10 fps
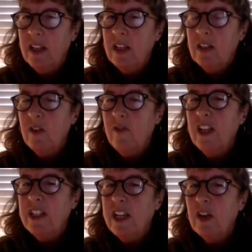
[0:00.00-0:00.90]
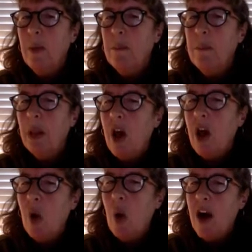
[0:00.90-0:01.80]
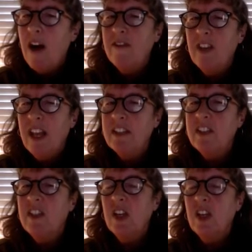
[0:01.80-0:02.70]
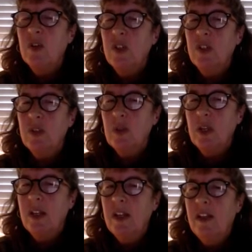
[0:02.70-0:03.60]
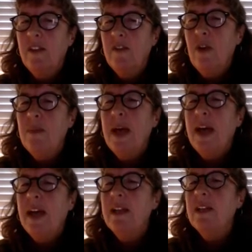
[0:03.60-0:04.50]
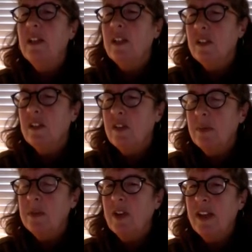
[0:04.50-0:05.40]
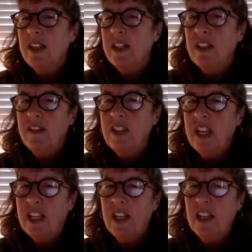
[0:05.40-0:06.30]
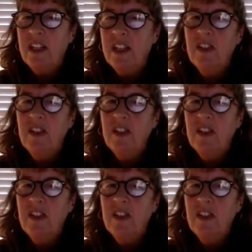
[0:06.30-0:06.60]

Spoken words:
So fungi are going to blow off less CO2 from that substrate that they've taken in.